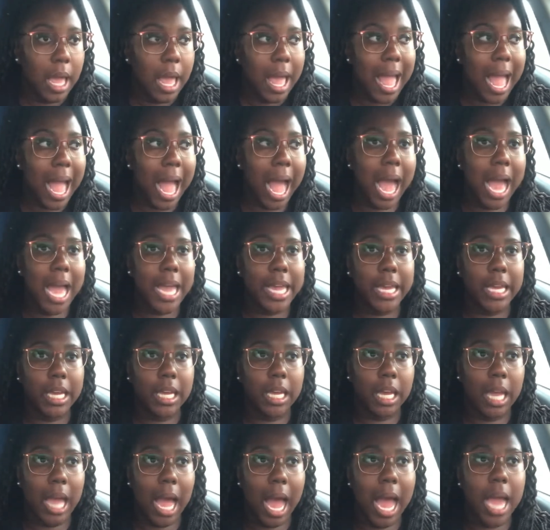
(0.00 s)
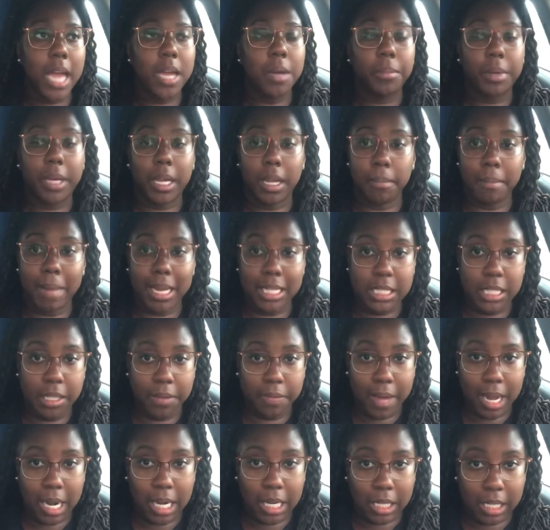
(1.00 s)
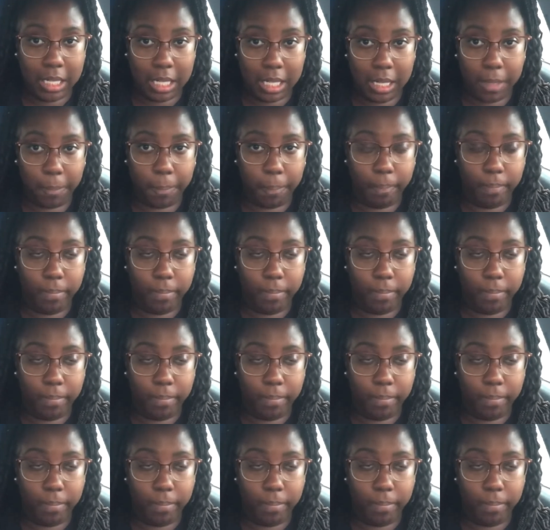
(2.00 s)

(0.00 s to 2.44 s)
I I am getting myself out of debt.